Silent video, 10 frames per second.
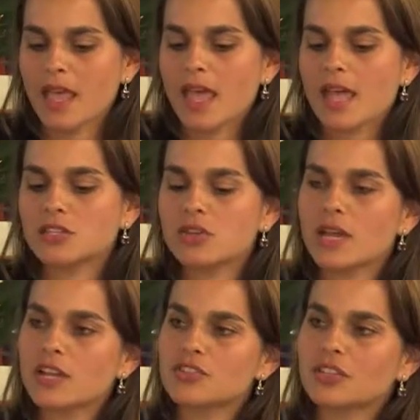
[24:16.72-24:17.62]
And so
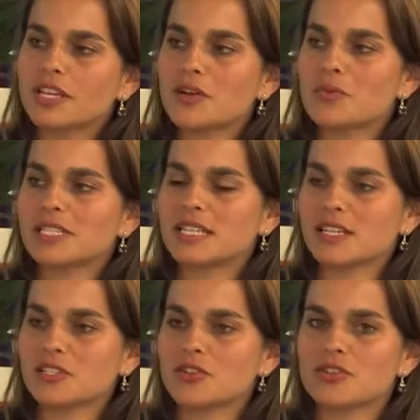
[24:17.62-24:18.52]
Angelina was
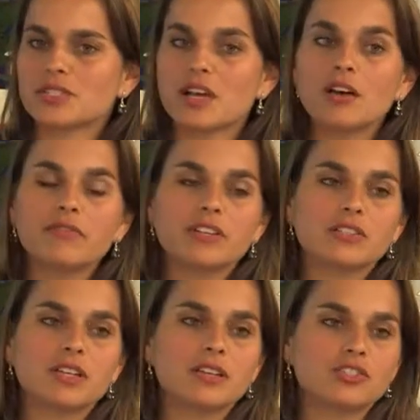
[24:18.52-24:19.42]
tested herself,
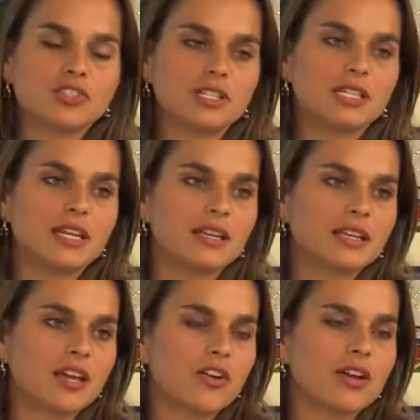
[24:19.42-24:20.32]
and she did
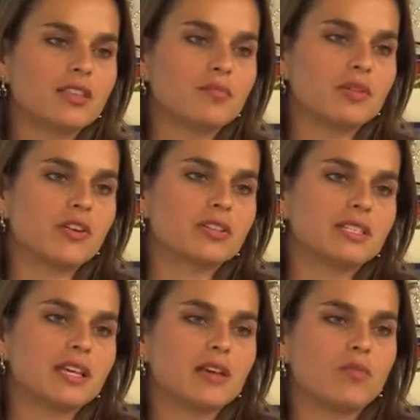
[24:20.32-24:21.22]
carry the
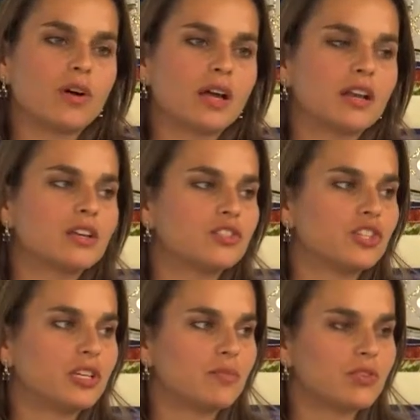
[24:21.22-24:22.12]
BRCA1
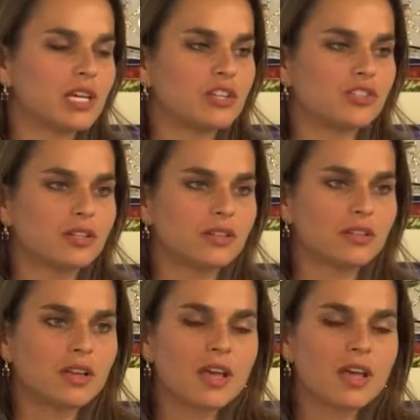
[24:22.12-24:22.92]
gene mutation.